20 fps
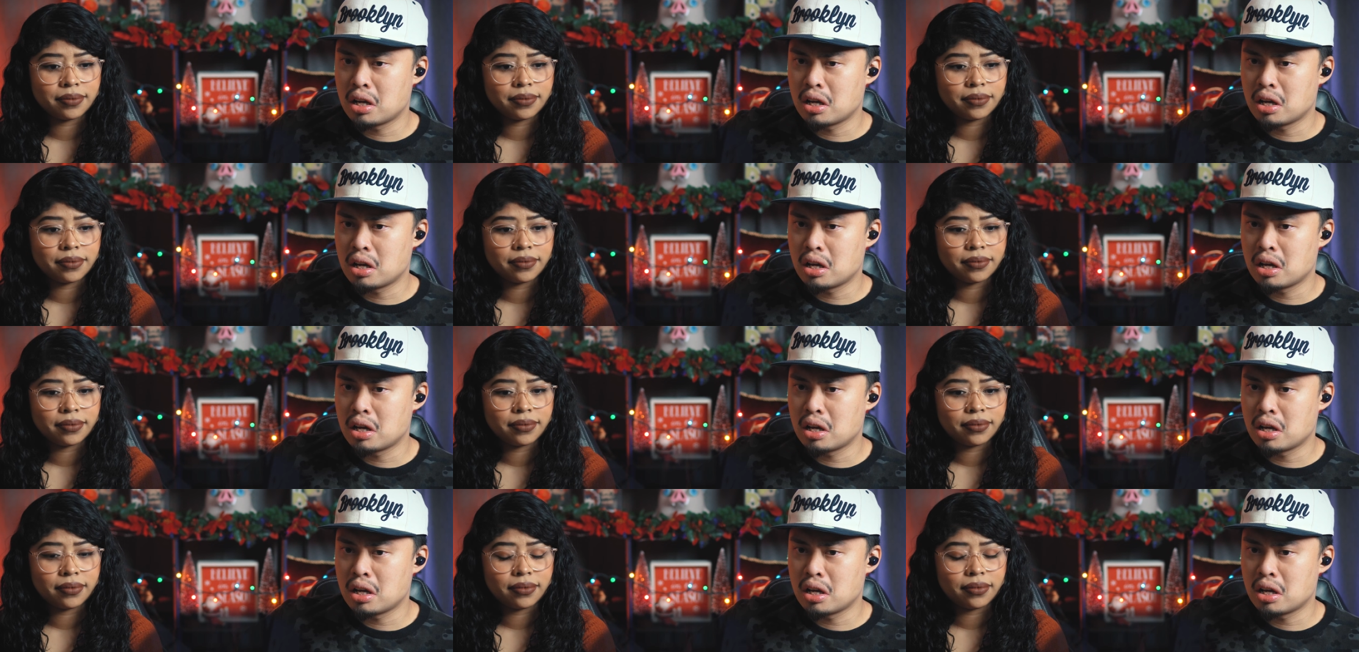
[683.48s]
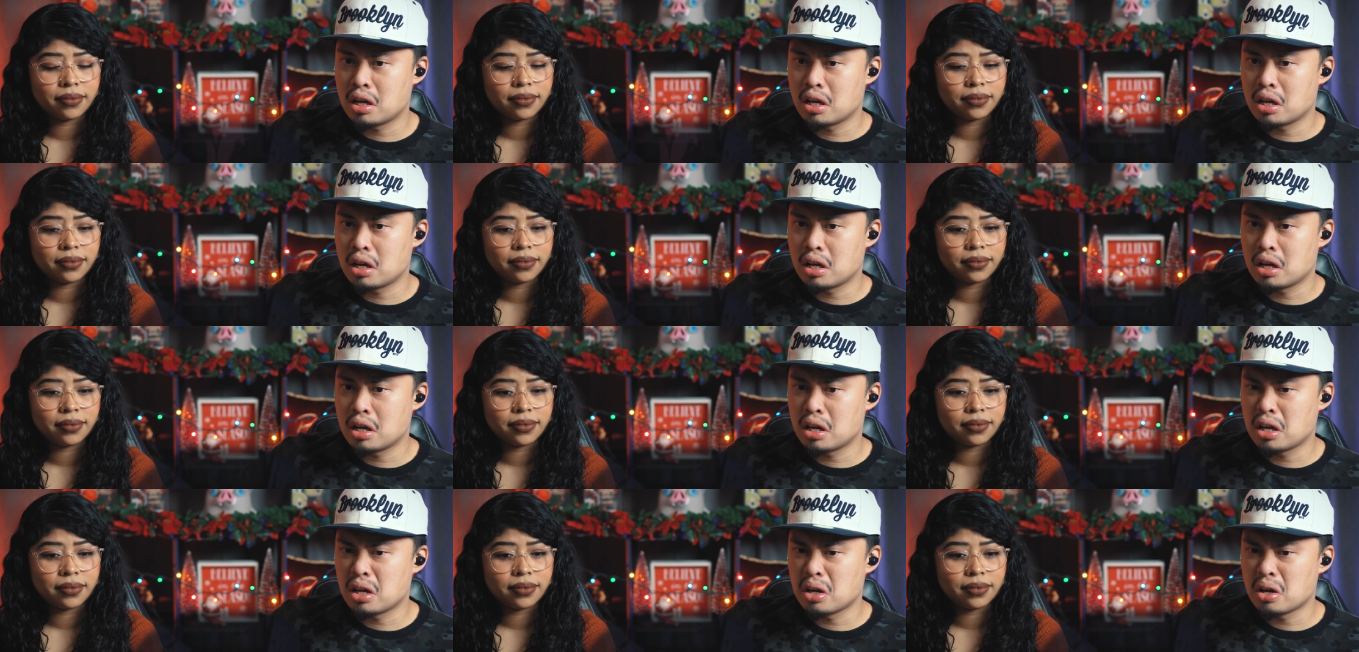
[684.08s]

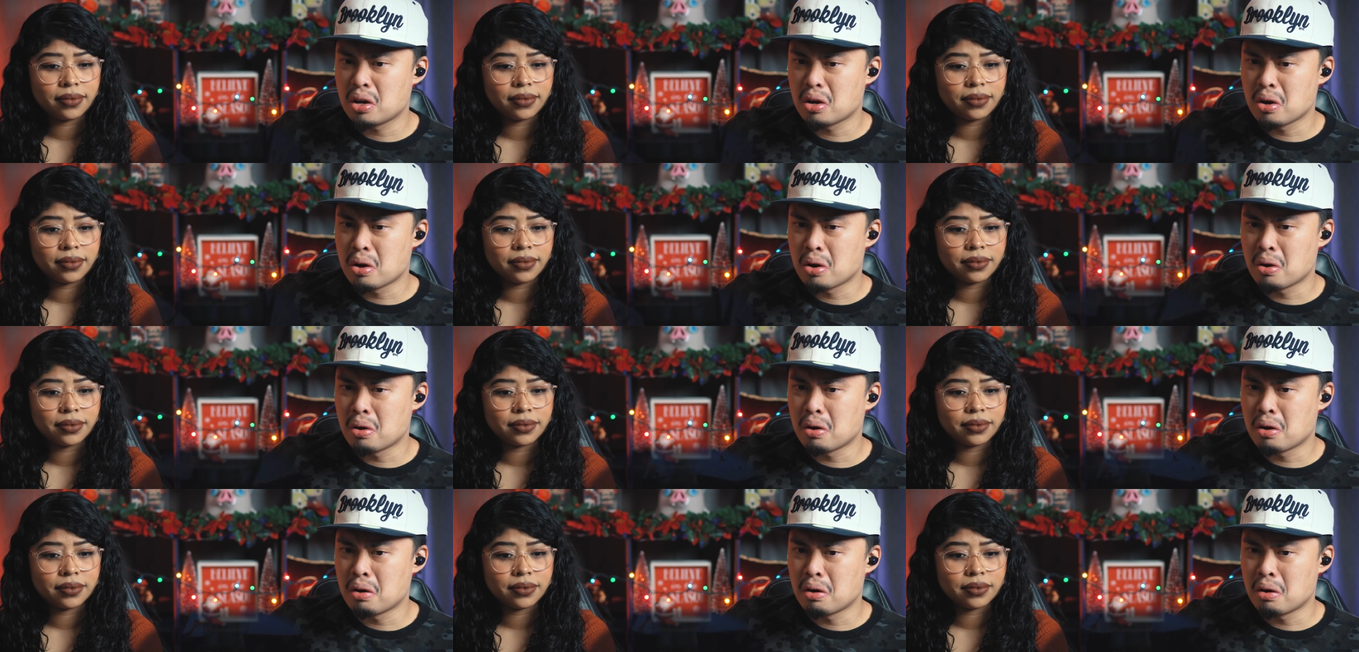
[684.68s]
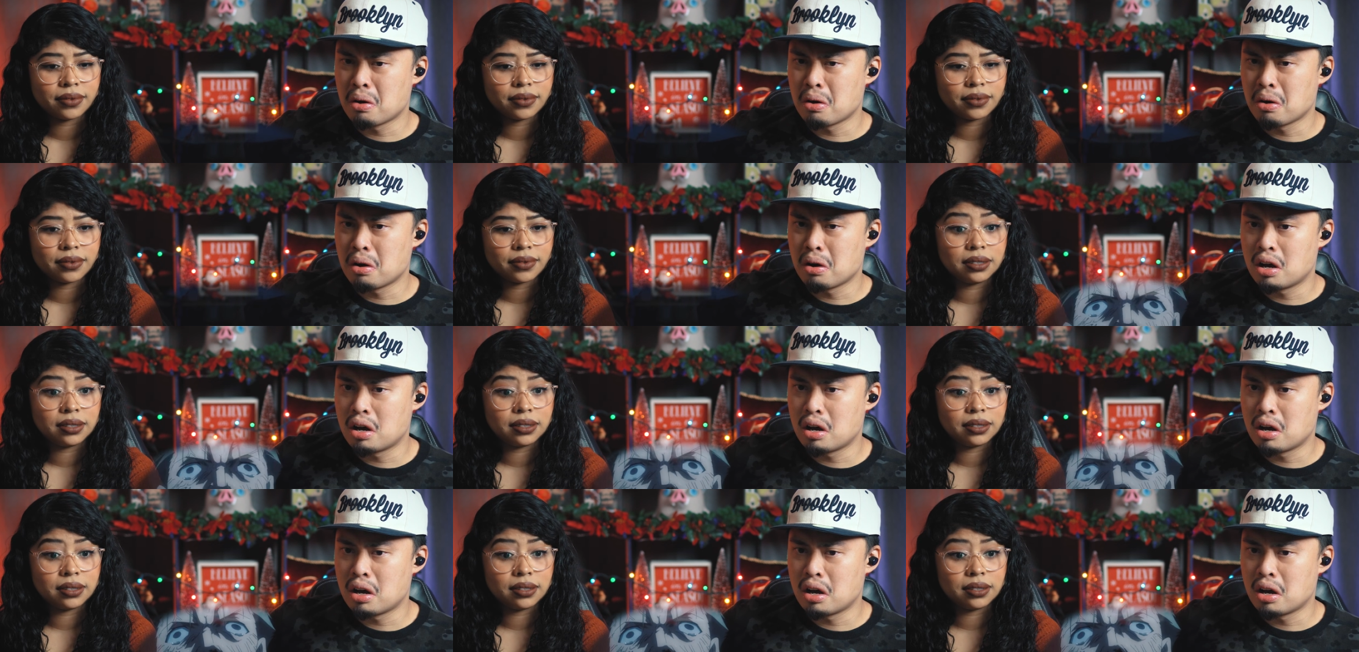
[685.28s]

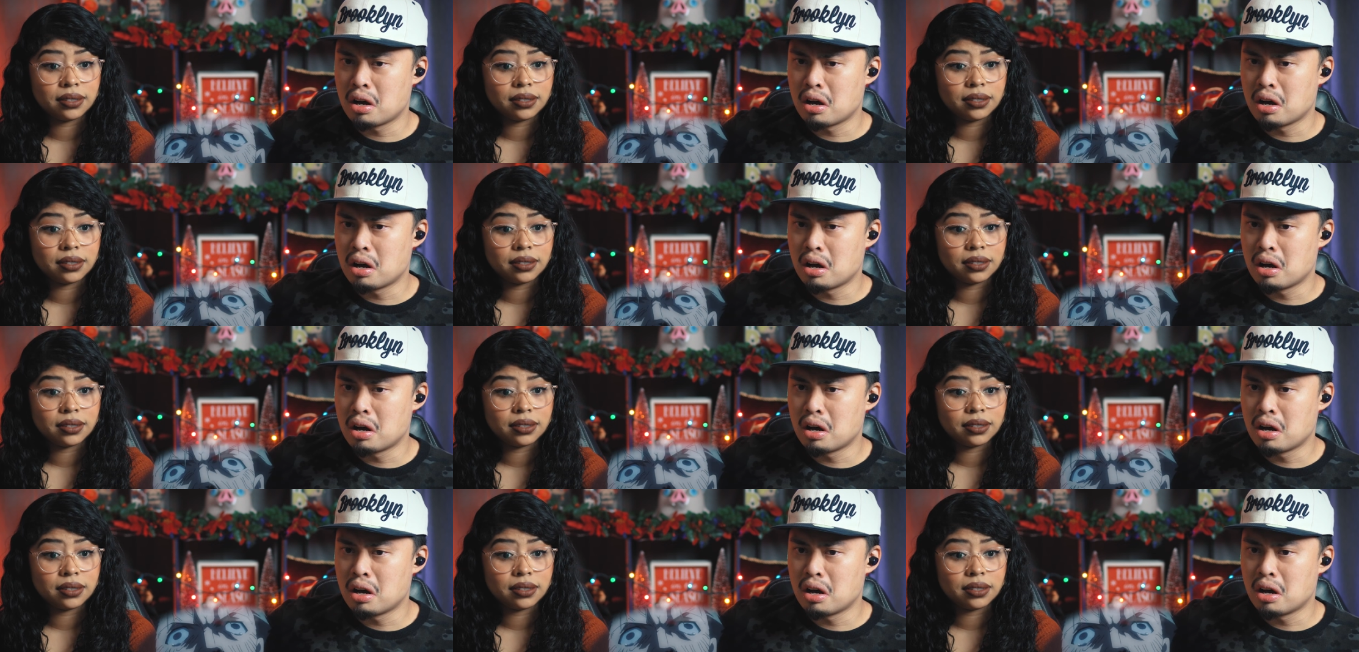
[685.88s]
[no speech]